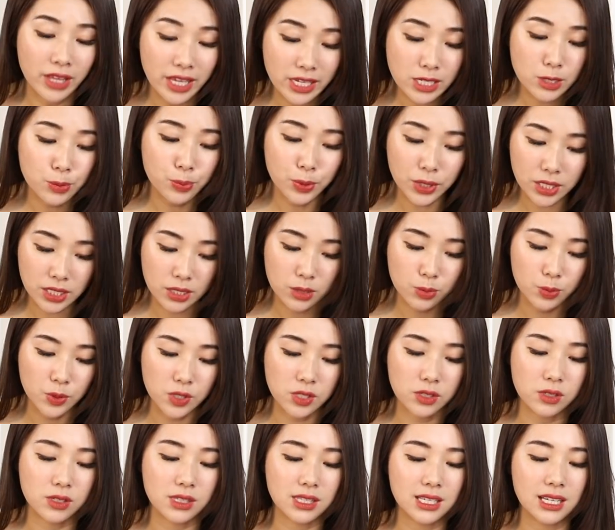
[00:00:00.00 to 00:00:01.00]
Less
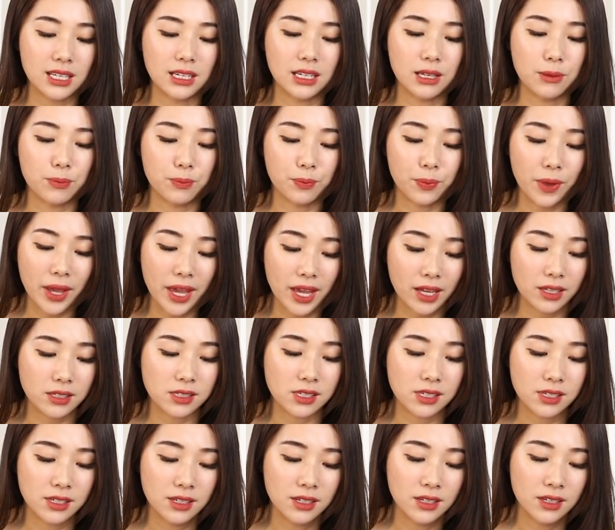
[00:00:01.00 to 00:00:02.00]
predisposed to see an
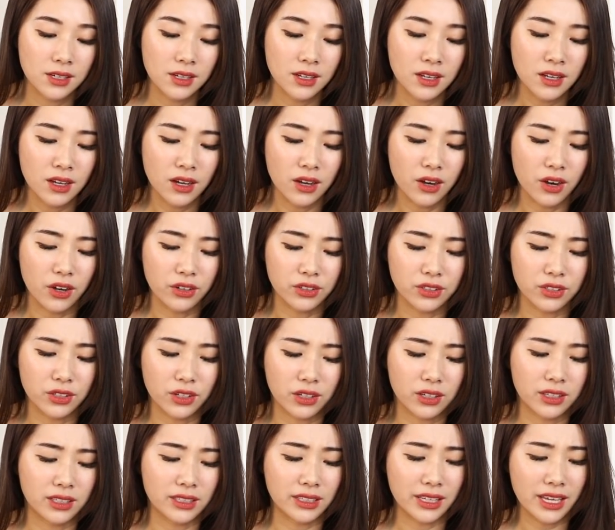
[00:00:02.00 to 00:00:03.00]
impact on
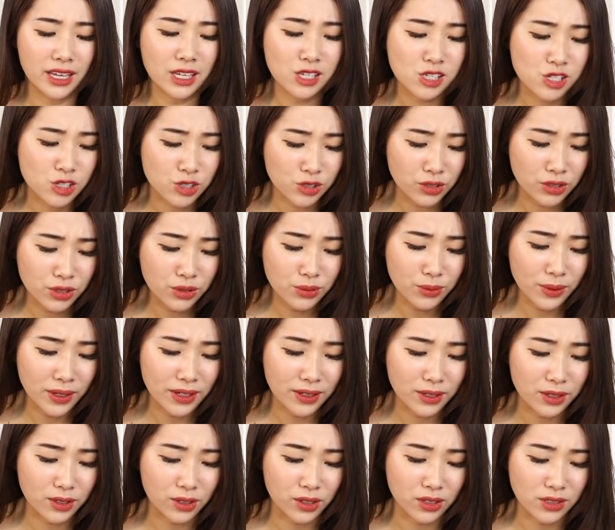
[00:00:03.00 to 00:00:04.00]
your cholesterol
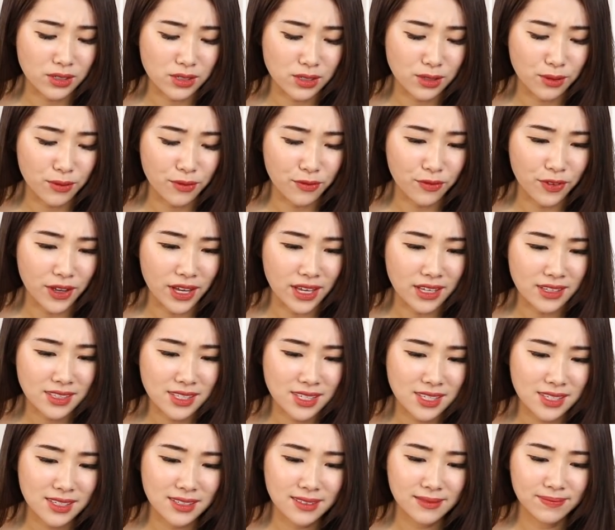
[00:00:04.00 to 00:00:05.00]
when you consume
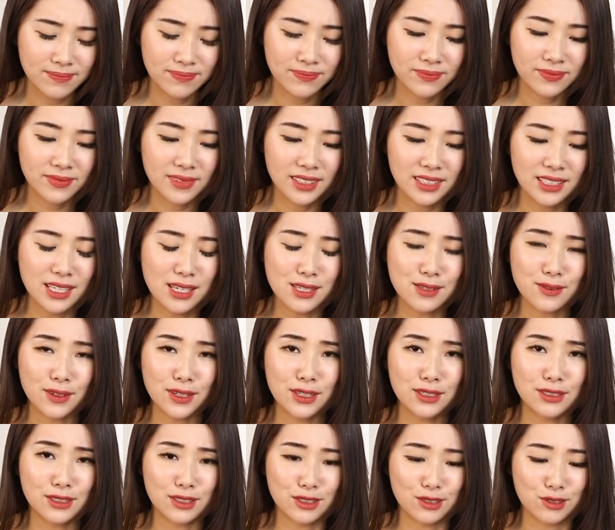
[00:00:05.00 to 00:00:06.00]
fats. That's
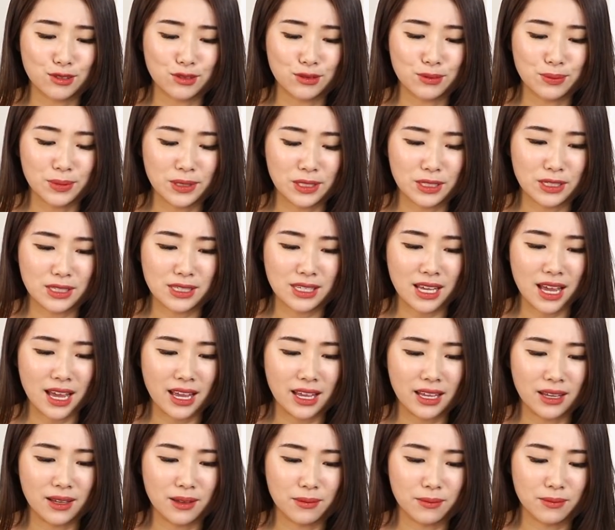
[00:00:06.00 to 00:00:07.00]
really not true because
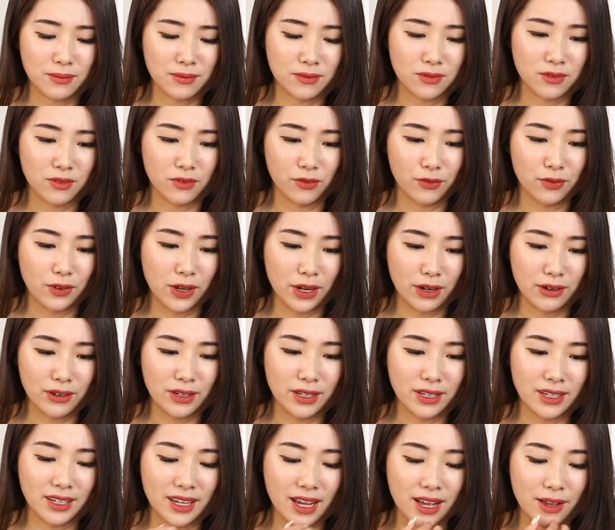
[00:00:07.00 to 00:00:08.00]
I have
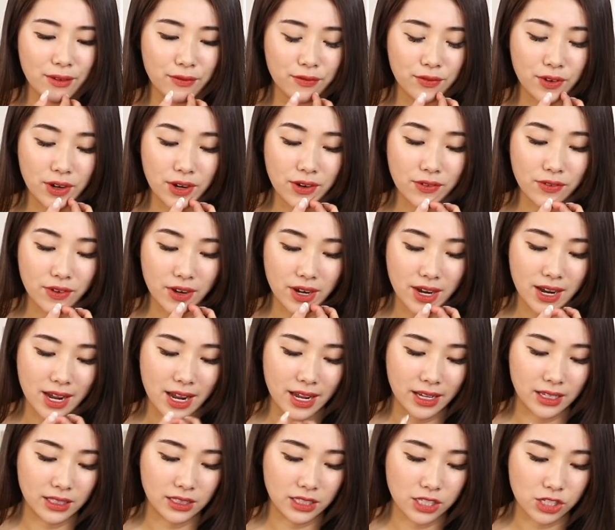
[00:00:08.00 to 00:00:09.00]
very, very
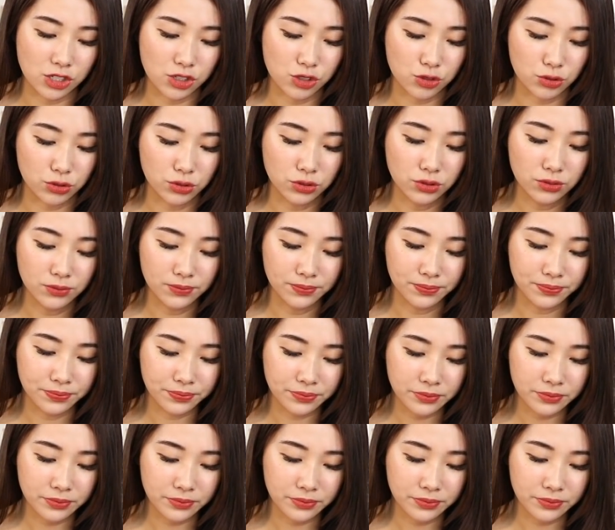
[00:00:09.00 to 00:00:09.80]
high cholesterol.